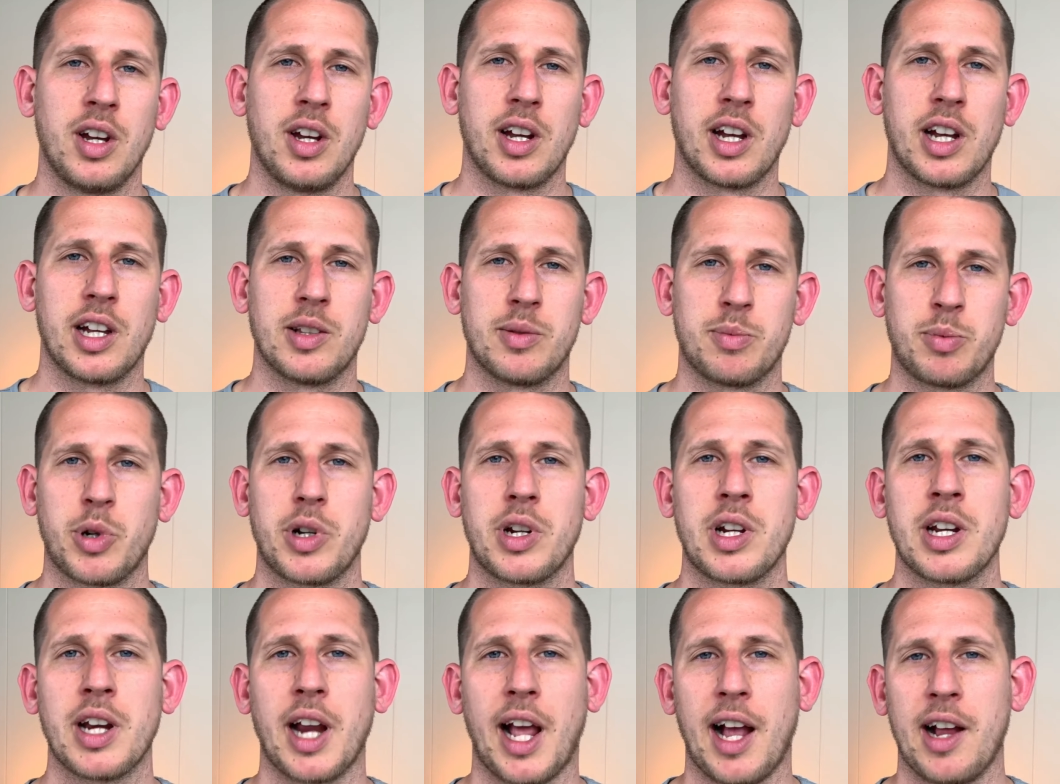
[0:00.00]
It's pretty
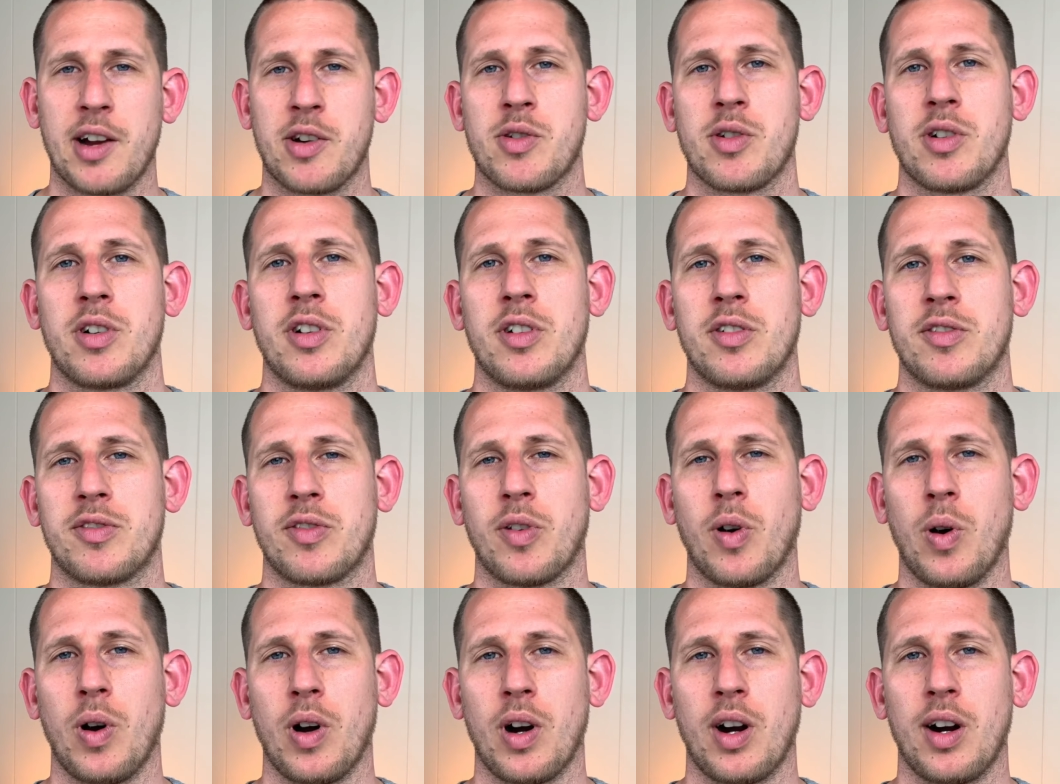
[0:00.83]
natural
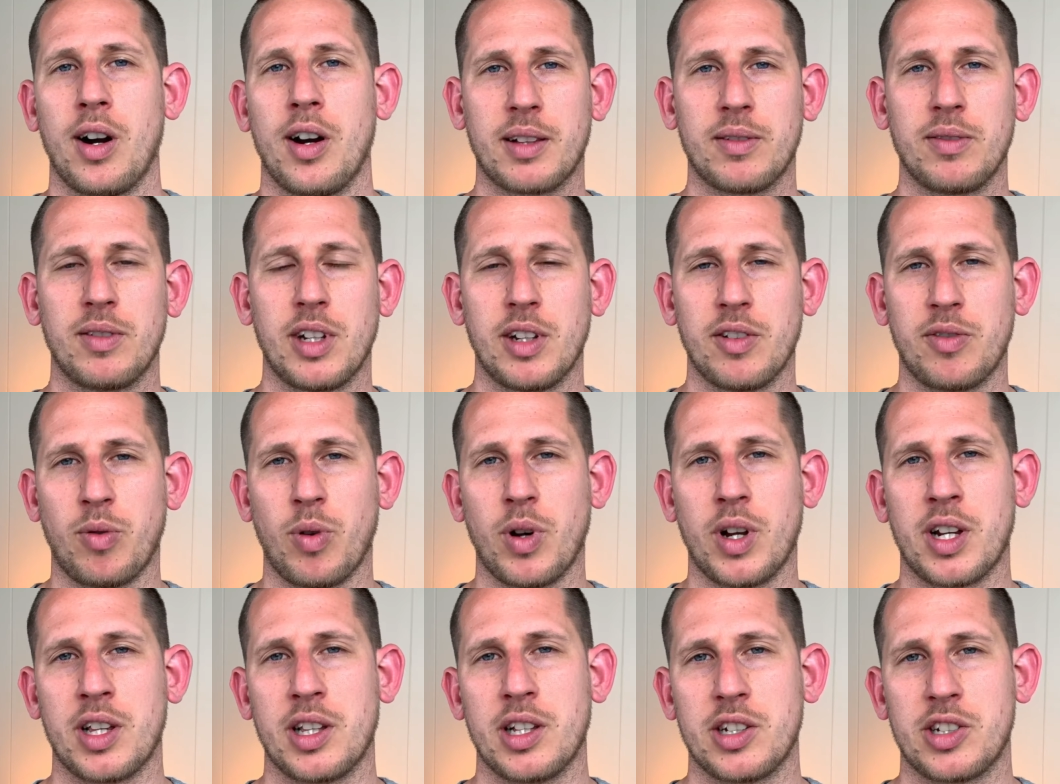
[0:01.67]
for if
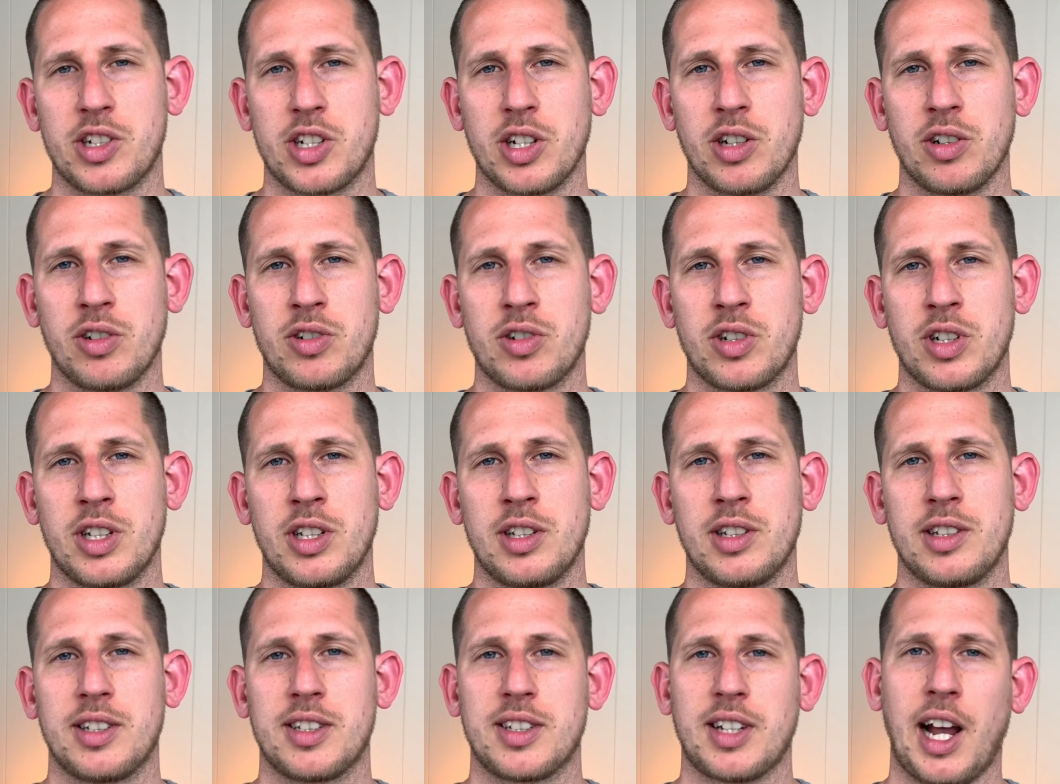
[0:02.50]
one of the children
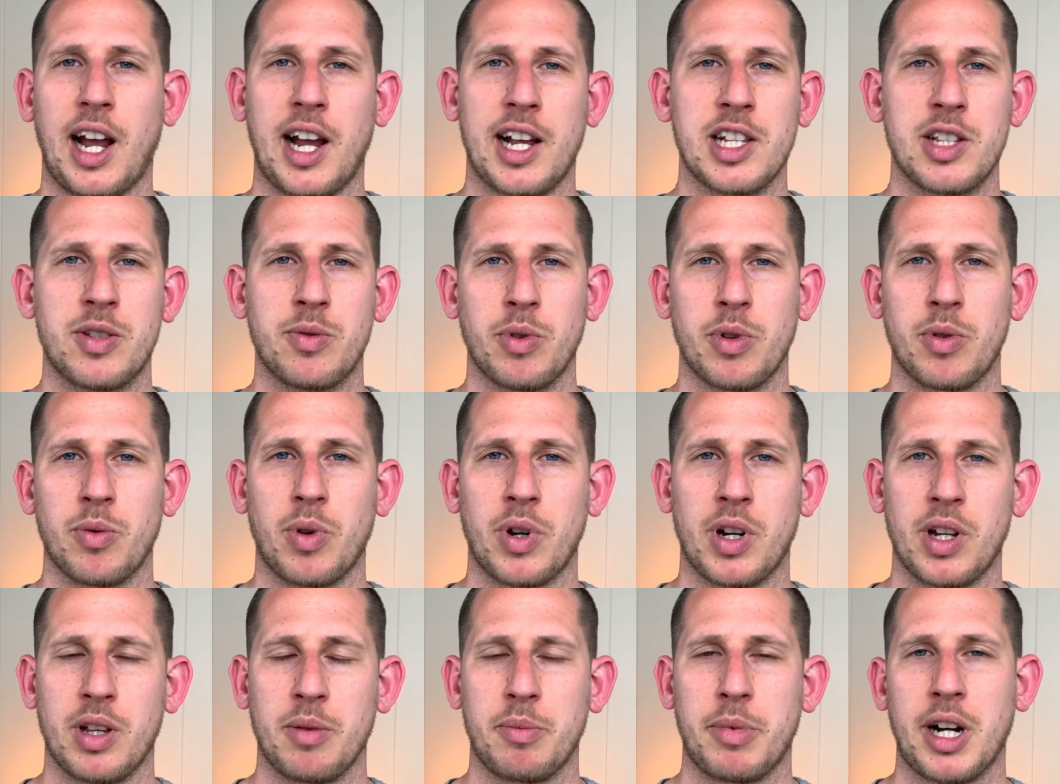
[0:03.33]
sides with one
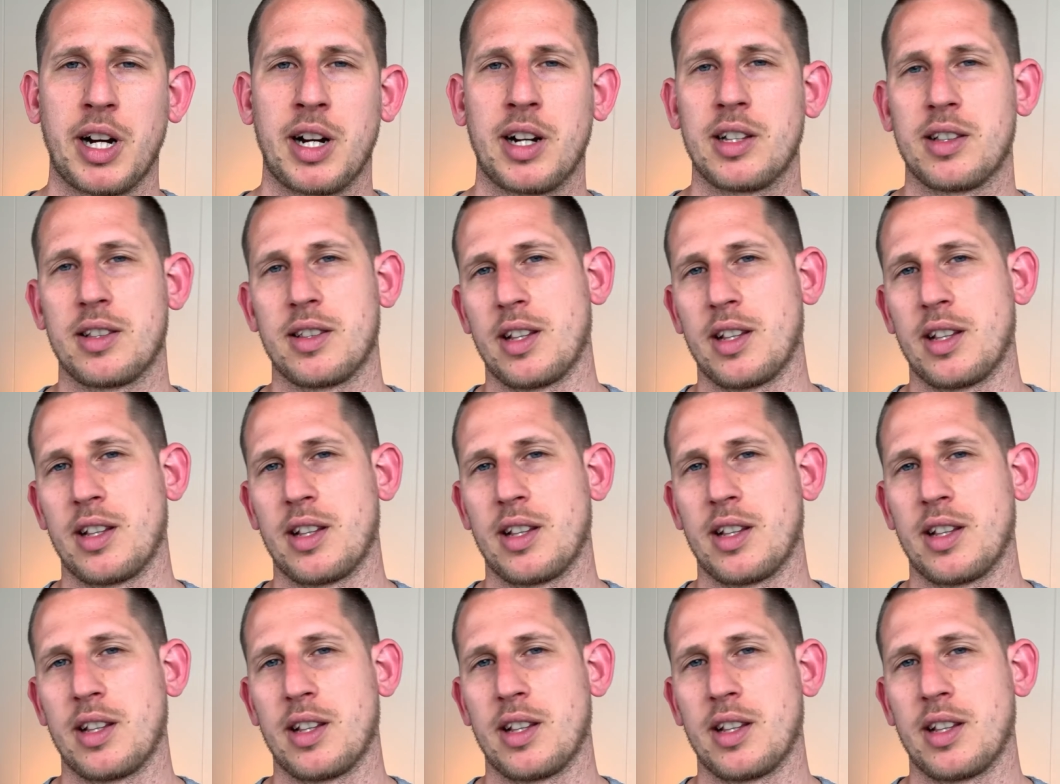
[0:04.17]
of the parent,